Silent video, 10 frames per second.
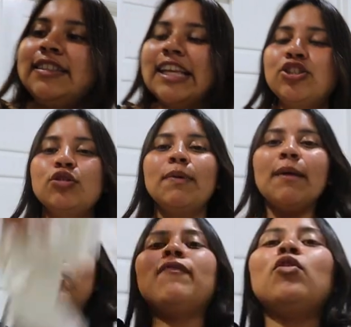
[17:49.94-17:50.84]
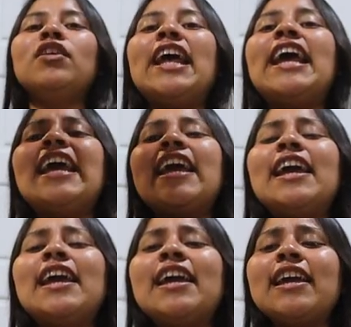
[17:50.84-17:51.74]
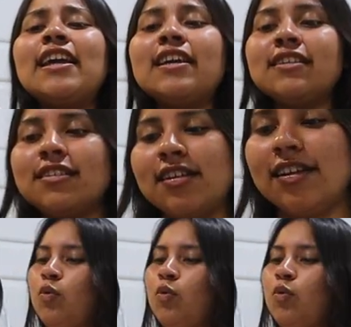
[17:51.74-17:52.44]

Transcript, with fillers: Tissue paper for days.